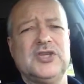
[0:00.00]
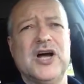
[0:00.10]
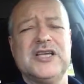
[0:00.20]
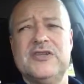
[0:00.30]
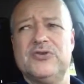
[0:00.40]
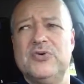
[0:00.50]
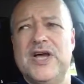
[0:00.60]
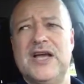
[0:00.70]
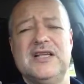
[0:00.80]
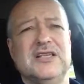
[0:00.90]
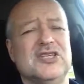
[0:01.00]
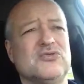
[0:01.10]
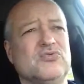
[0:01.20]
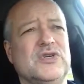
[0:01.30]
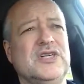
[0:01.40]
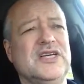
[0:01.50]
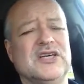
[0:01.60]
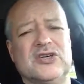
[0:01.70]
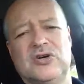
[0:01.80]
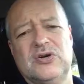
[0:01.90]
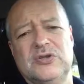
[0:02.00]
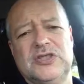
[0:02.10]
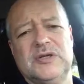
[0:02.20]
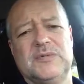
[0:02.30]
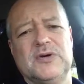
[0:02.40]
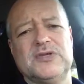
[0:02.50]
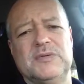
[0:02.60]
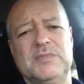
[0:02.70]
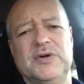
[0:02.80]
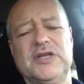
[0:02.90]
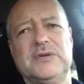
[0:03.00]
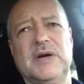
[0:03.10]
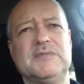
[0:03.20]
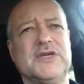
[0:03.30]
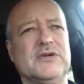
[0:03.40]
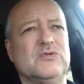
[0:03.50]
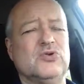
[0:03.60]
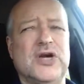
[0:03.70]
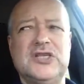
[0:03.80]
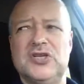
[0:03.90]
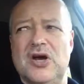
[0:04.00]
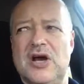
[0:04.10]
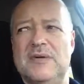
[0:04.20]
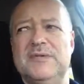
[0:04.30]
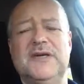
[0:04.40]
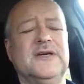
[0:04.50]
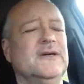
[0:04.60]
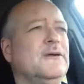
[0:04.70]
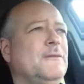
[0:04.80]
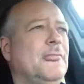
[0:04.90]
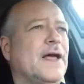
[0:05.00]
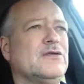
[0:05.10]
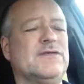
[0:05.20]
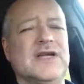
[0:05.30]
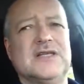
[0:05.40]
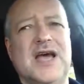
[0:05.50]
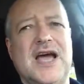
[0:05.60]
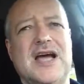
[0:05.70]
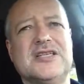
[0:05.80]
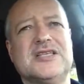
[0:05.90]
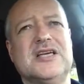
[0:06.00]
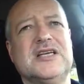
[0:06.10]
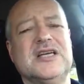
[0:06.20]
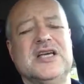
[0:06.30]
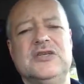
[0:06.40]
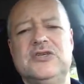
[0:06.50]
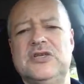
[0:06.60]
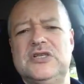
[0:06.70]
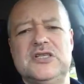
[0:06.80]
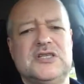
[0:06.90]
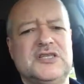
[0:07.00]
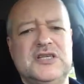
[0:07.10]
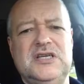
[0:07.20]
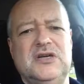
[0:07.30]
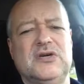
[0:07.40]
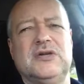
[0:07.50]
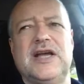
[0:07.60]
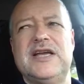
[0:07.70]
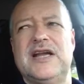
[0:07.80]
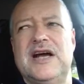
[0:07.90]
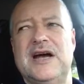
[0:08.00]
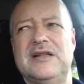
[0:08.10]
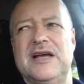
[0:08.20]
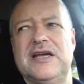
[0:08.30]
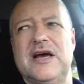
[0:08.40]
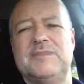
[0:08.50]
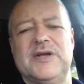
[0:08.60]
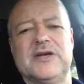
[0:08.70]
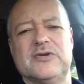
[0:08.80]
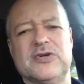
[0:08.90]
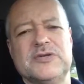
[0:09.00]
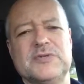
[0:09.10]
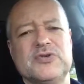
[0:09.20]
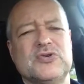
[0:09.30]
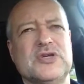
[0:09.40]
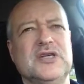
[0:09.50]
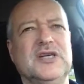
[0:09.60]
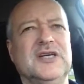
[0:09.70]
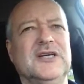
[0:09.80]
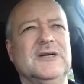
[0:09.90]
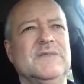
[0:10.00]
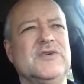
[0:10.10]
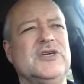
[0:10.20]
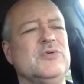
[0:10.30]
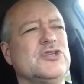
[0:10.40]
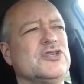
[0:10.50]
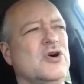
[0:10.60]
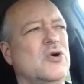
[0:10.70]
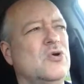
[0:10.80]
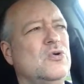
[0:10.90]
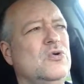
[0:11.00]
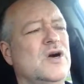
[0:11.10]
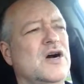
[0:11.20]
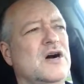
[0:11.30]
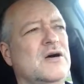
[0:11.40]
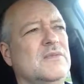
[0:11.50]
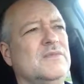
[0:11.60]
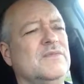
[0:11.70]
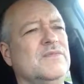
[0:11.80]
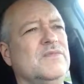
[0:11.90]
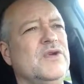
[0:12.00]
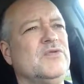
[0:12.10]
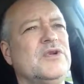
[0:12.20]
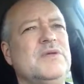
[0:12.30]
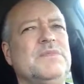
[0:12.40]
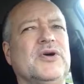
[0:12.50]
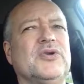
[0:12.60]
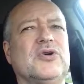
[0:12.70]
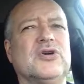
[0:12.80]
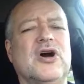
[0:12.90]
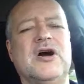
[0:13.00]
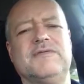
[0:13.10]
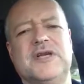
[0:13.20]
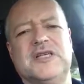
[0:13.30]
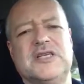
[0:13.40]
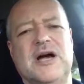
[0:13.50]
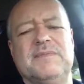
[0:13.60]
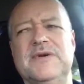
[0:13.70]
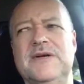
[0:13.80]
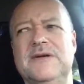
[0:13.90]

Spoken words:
talking through that and just really encouraging the person and building them up, saying, "Great job, that was fantastic," and you can just see her light up like a Christmas tree. She was so you really built her confidence up